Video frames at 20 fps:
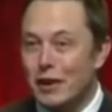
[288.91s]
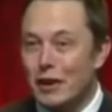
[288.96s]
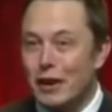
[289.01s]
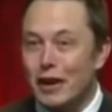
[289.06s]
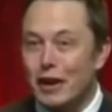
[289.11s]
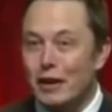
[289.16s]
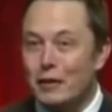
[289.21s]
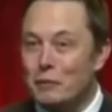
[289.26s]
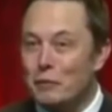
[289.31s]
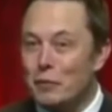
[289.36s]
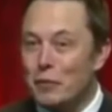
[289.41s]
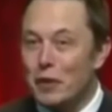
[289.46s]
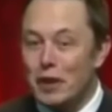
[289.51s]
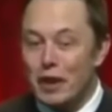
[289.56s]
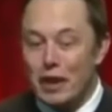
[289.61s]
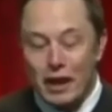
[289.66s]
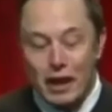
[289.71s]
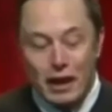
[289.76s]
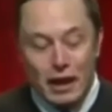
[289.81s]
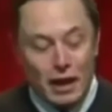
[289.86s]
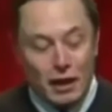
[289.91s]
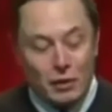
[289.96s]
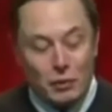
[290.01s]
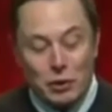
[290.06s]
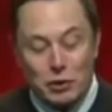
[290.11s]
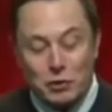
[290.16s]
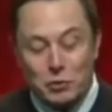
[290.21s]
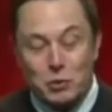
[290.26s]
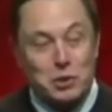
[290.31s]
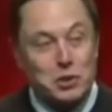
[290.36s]
And
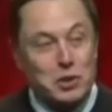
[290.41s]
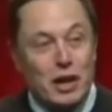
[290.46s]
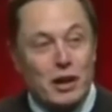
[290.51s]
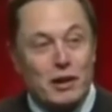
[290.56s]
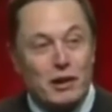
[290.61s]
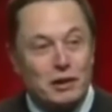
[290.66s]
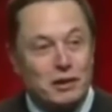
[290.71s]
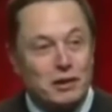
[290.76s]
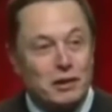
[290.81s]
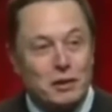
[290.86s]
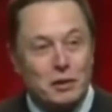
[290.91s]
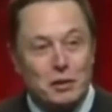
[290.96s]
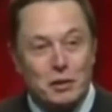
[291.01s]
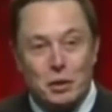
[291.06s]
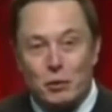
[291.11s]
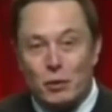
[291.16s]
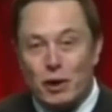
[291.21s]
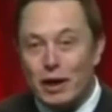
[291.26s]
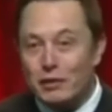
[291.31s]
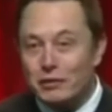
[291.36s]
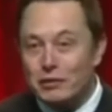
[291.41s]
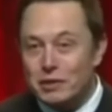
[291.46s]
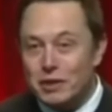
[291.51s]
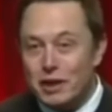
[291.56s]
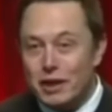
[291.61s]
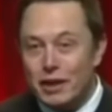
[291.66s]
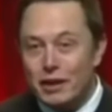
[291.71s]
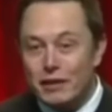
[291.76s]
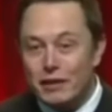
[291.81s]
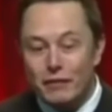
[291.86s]
we showered at the
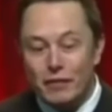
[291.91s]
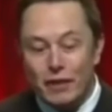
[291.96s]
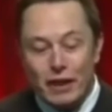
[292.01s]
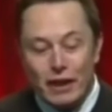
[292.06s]
YMCA,